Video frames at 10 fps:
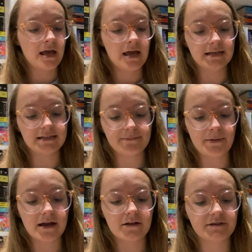is this
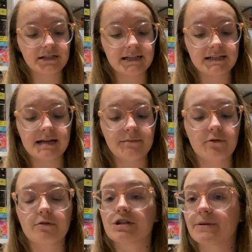pack of 16
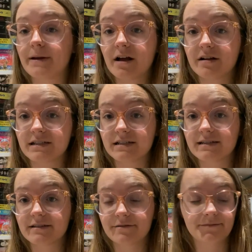pork
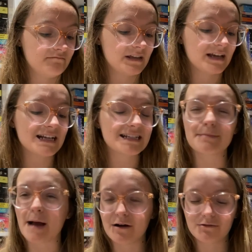chipolatas. Like, it
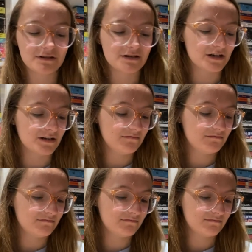smells too.
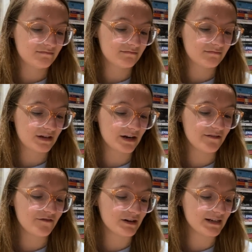Can I
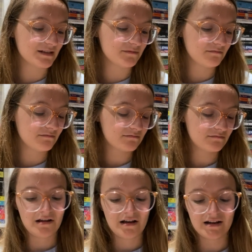freeze them?
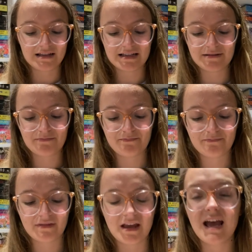Like,
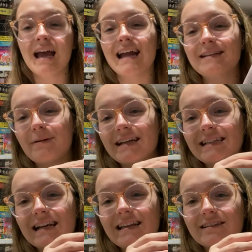it's
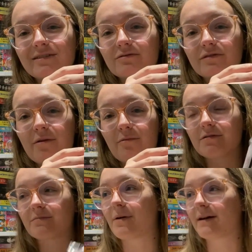basically the sort I
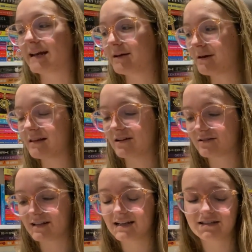wouldn't buy anyway that
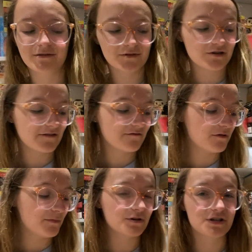looks like it's come straight from a
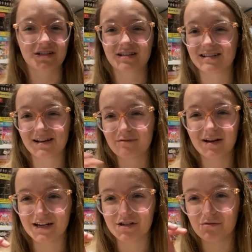butcher's, because I have a
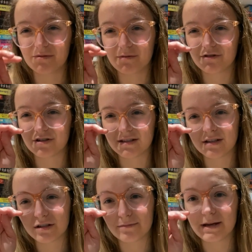real issue with butchers. It's
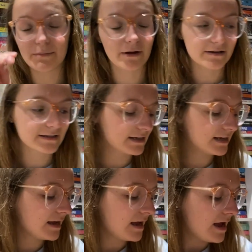just me
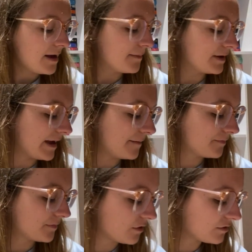personally. But yeah,
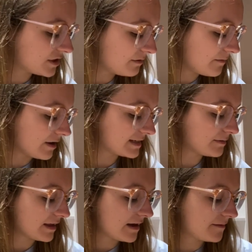not too impressed
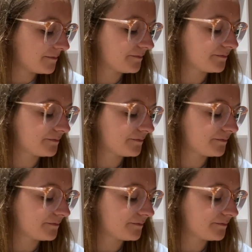with that.